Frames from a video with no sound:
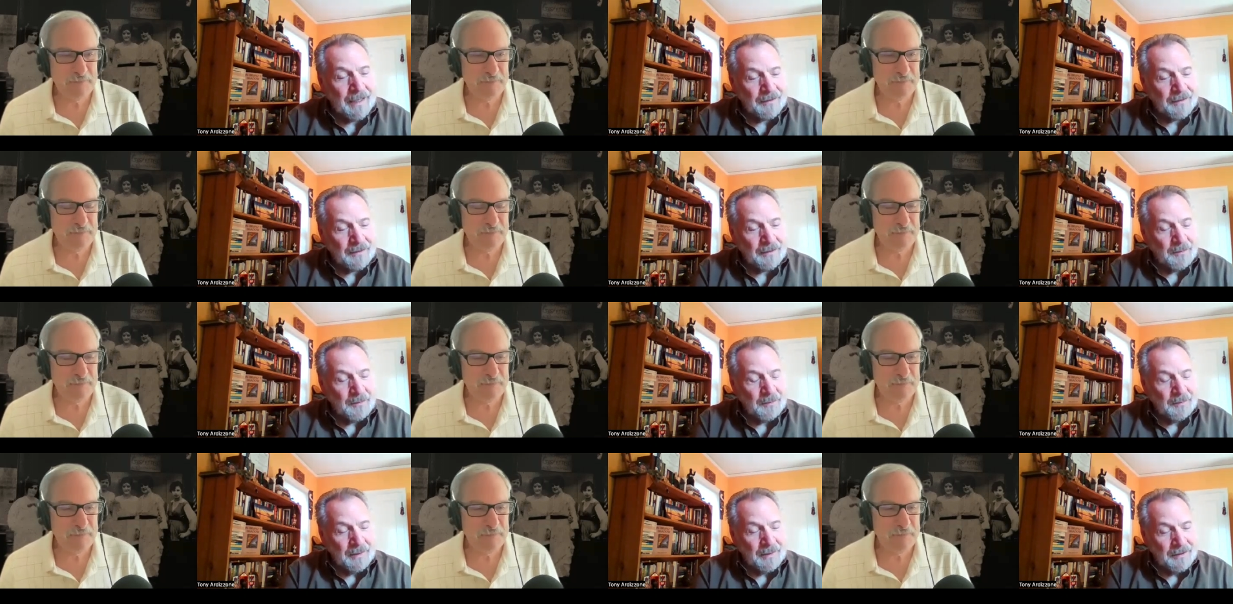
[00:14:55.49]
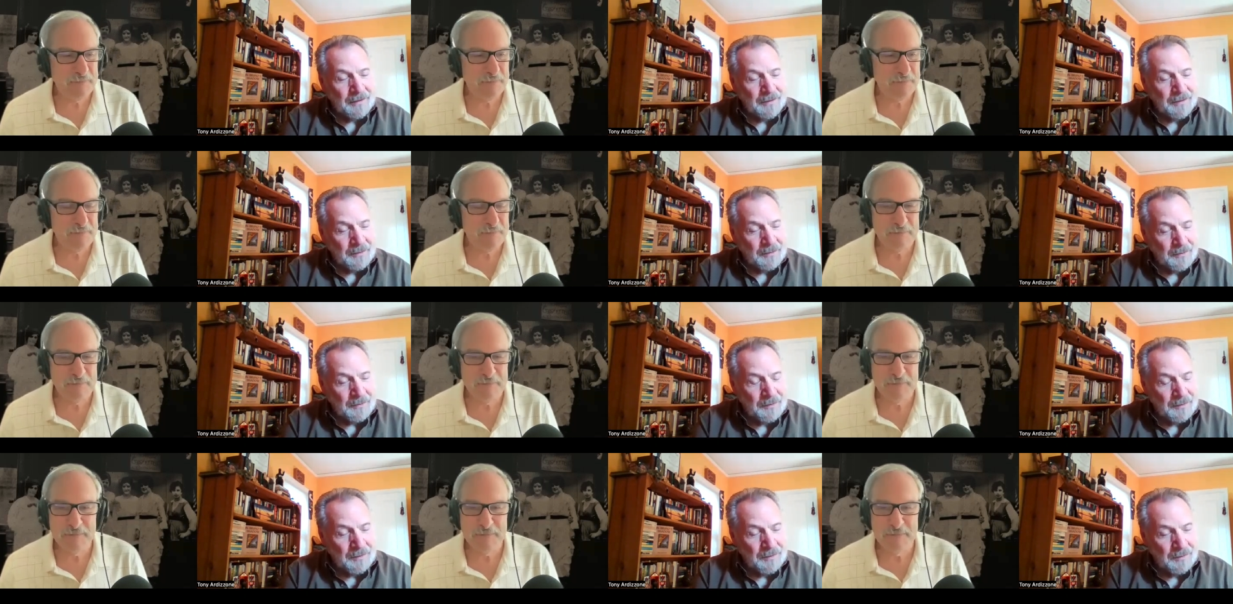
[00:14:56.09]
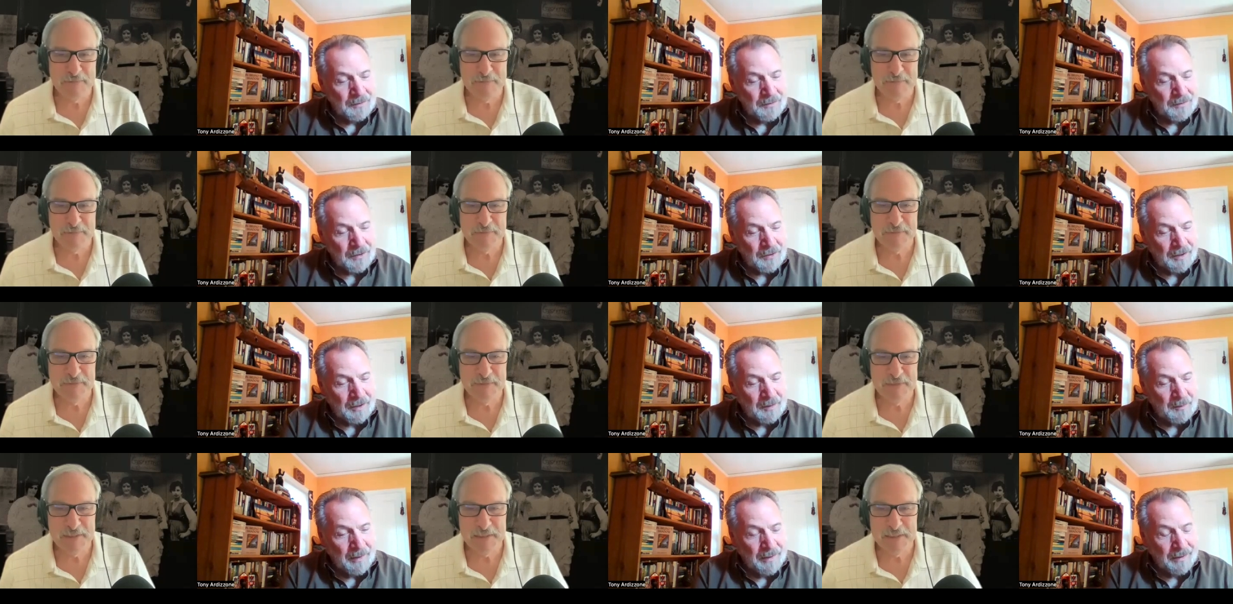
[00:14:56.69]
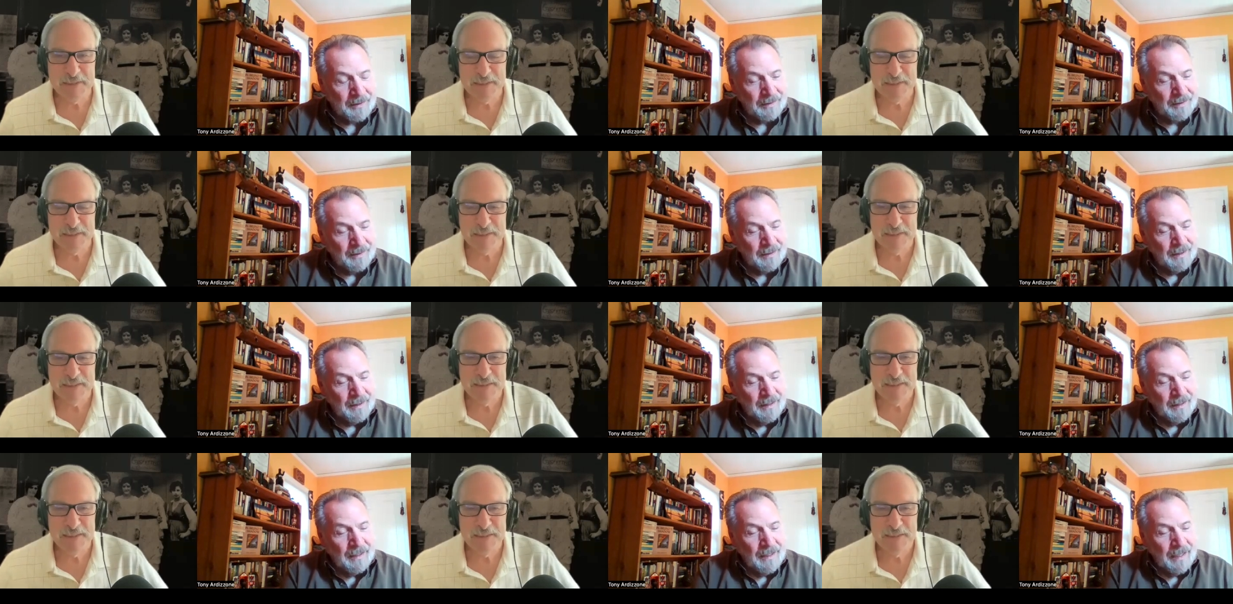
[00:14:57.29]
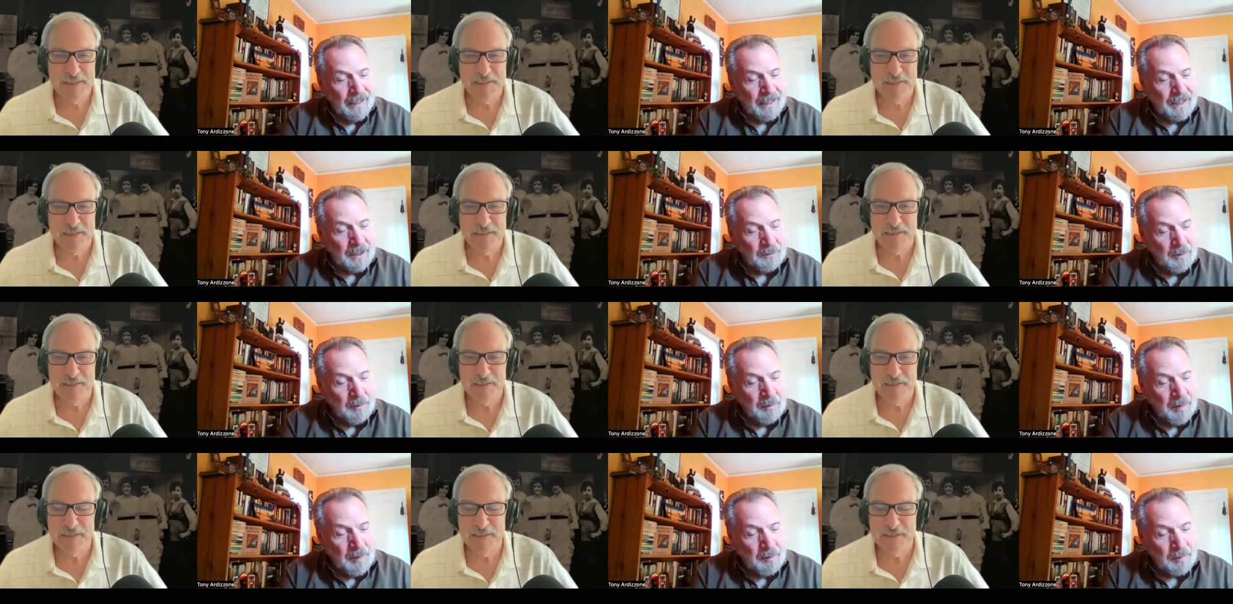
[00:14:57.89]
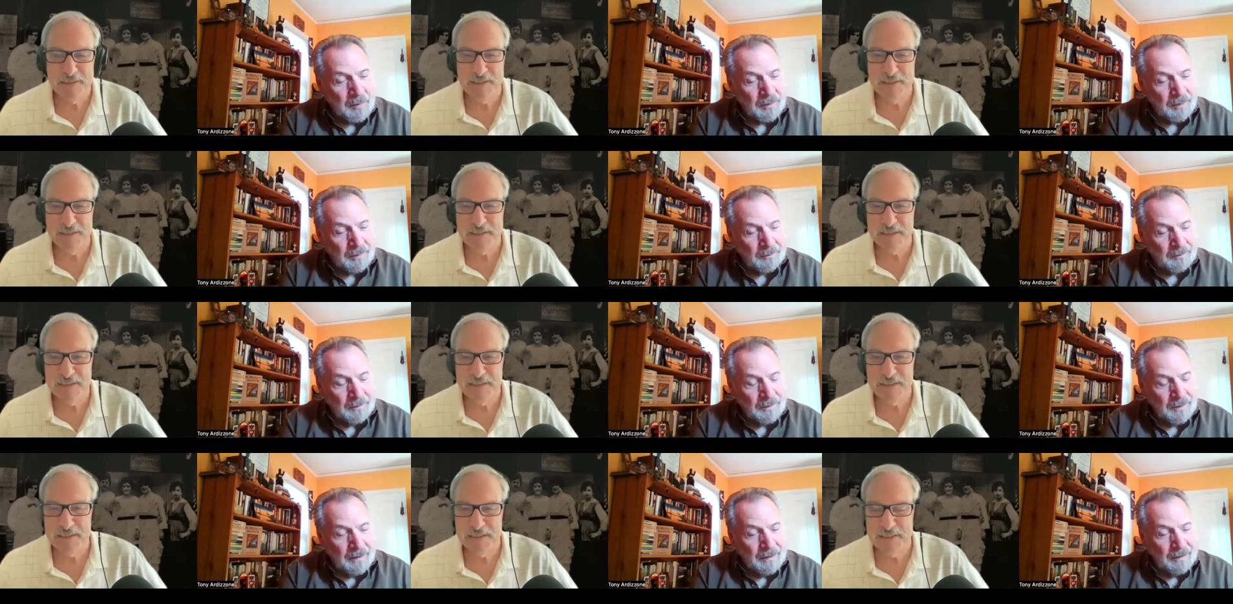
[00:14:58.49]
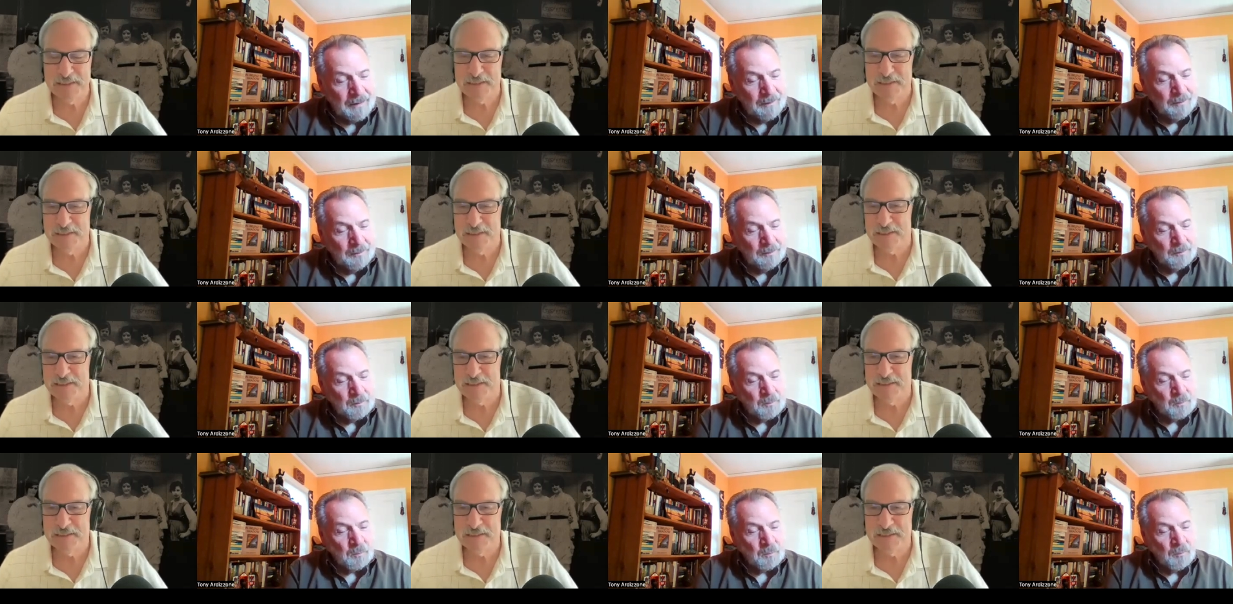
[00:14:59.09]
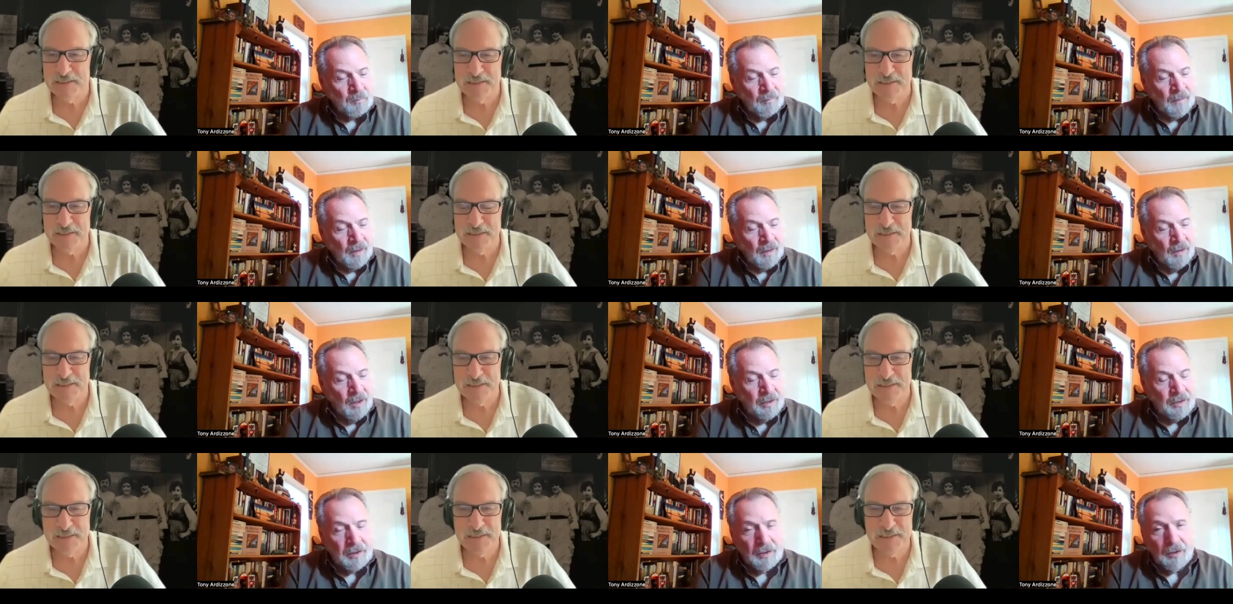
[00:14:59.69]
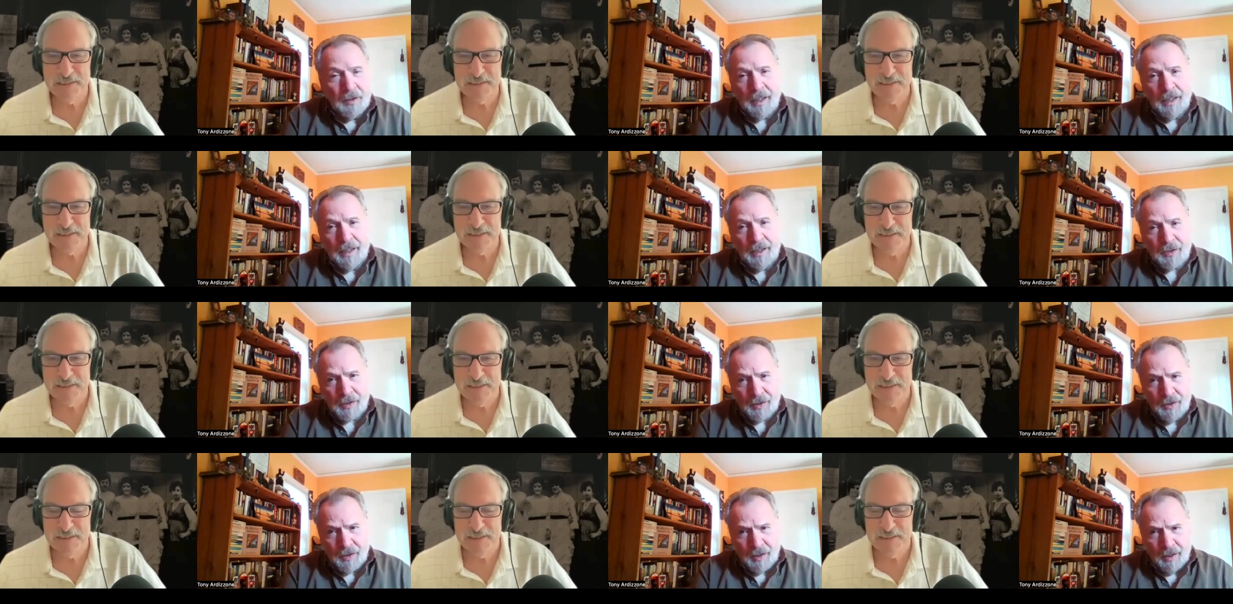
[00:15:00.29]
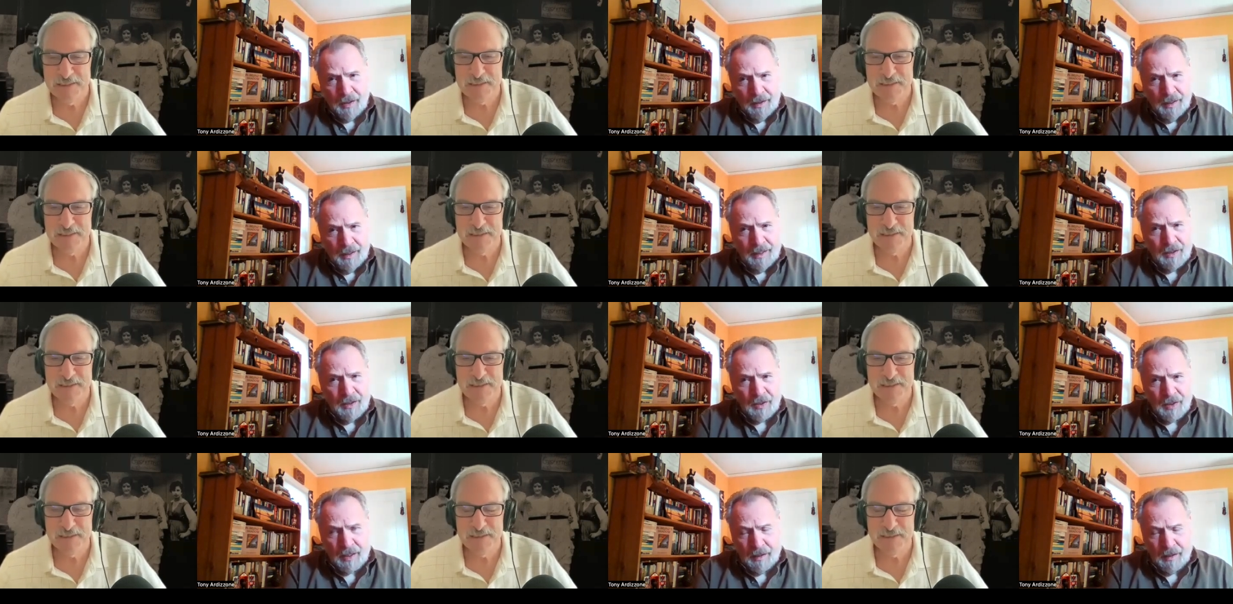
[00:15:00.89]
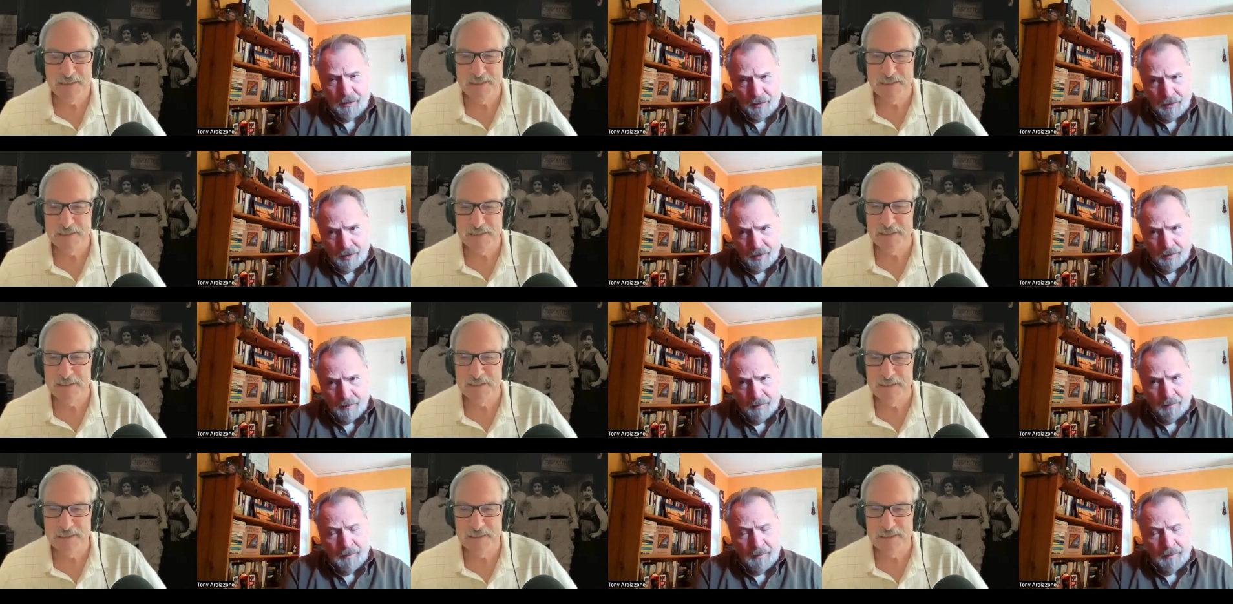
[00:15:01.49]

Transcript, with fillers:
Speaker 1: that you now that you talk about it, I can remember um all the occasions at Nana's house.